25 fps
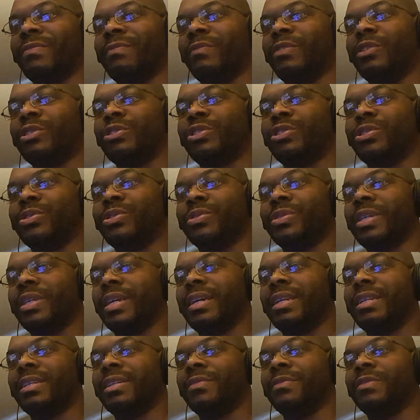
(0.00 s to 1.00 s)
virtual
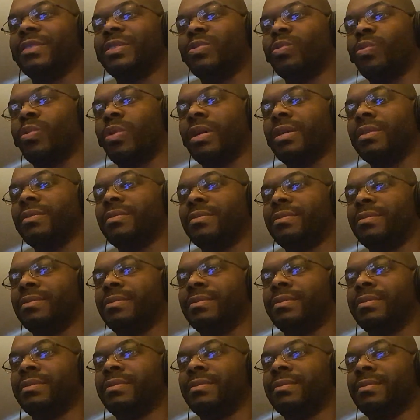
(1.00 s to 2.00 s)
reality if it's white. You didn't
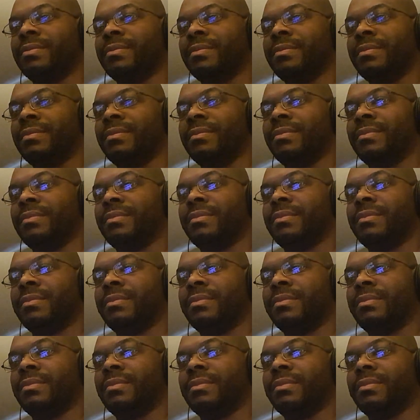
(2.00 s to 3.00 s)
have to cut all
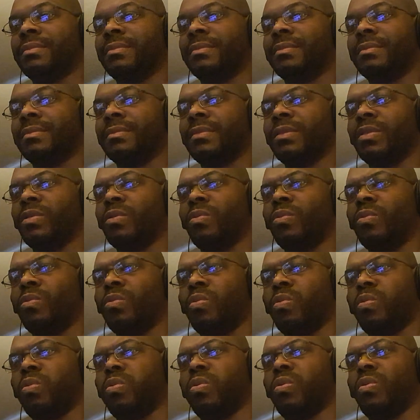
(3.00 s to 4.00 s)
ties and walk
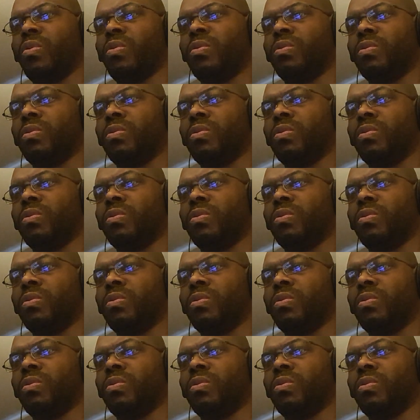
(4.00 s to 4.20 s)
away.